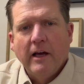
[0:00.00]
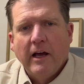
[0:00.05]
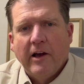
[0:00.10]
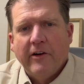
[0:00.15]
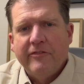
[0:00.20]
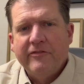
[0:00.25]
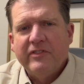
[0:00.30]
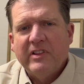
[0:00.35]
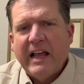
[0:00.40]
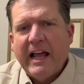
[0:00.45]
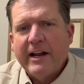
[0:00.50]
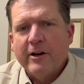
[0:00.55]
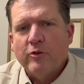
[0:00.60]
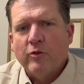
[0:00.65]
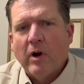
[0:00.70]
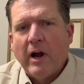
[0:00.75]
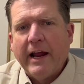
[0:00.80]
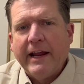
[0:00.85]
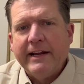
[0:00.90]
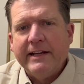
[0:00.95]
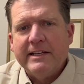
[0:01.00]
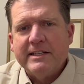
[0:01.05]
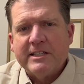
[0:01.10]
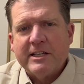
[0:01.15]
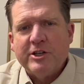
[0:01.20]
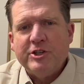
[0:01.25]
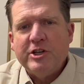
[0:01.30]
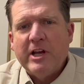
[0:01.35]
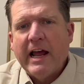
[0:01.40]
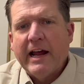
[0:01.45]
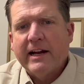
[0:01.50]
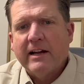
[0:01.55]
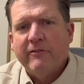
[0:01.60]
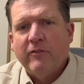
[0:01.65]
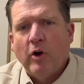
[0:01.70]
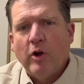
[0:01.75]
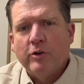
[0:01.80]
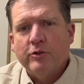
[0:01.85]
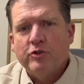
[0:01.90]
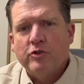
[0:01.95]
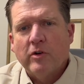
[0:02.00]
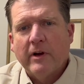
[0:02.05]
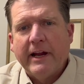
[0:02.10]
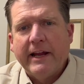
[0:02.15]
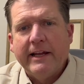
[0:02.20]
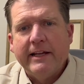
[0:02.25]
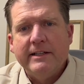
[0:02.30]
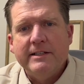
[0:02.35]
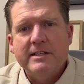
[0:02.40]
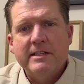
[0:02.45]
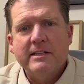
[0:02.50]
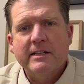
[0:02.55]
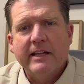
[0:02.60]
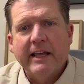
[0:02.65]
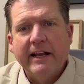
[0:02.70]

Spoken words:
A flat grind is a jack of all trades